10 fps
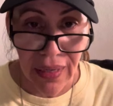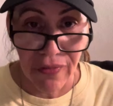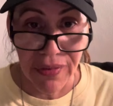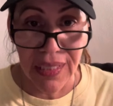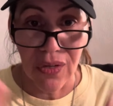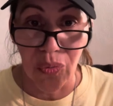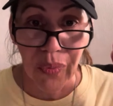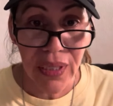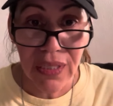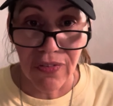everything.
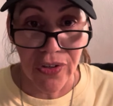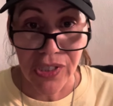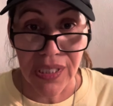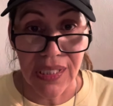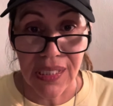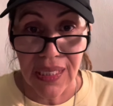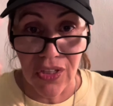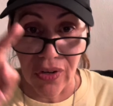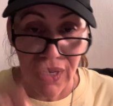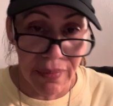Read the verses.
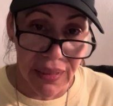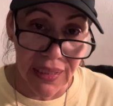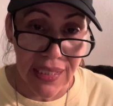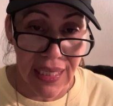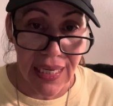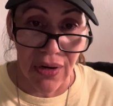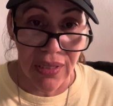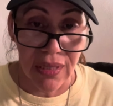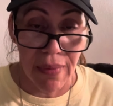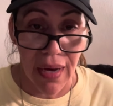They're going to be listed down at
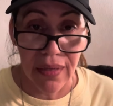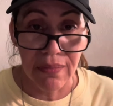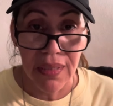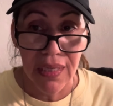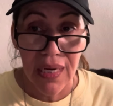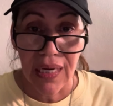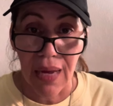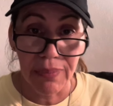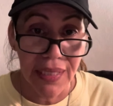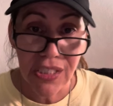the bottom.
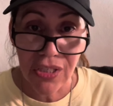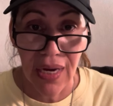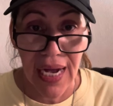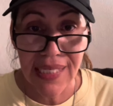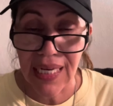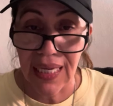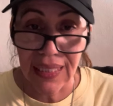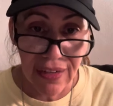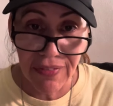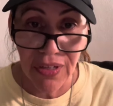God bless you guys. I
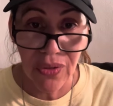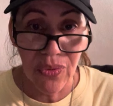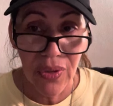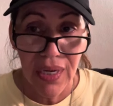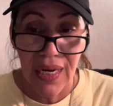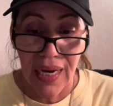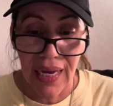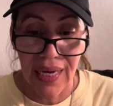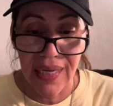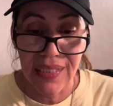love you
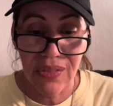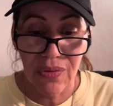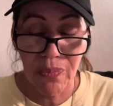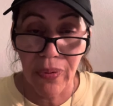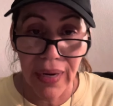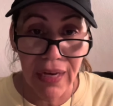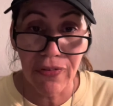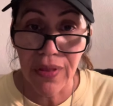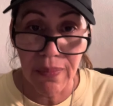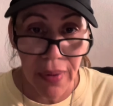and pray
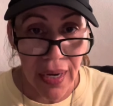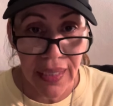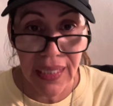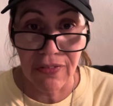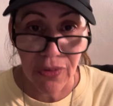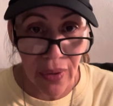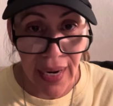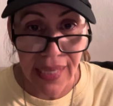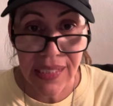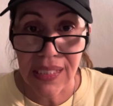for the body of
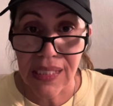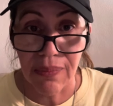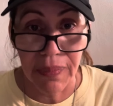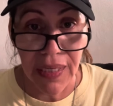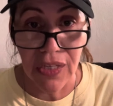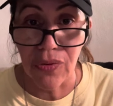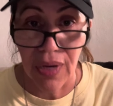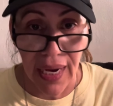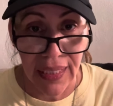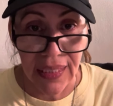Christ to be
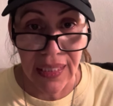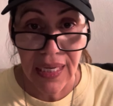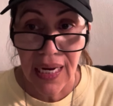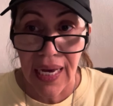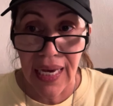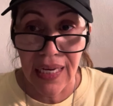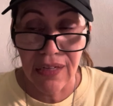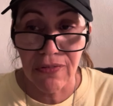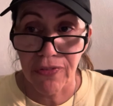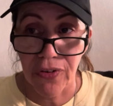united
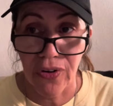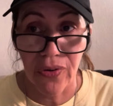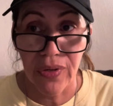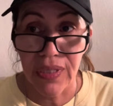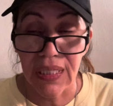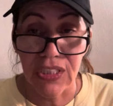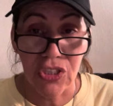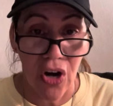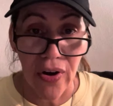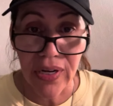and for the
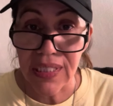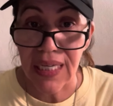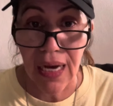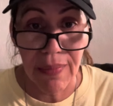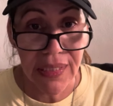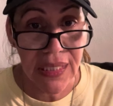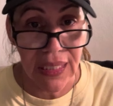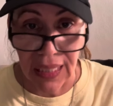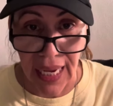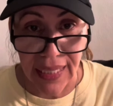dark to come into the
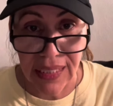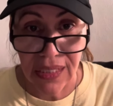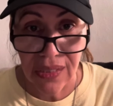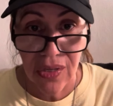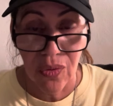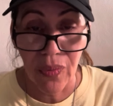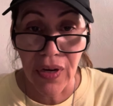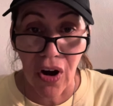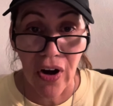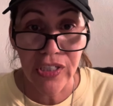light. We
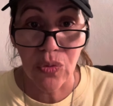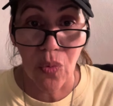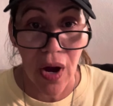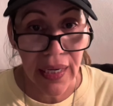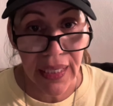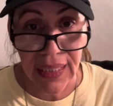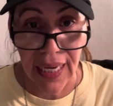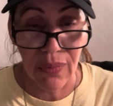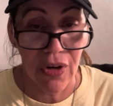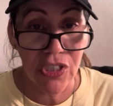are to walk in
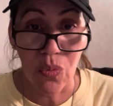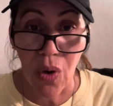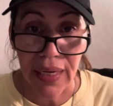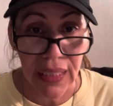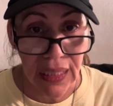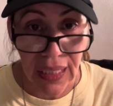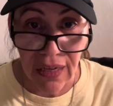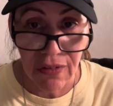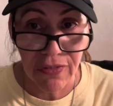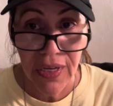light. We are to walk in love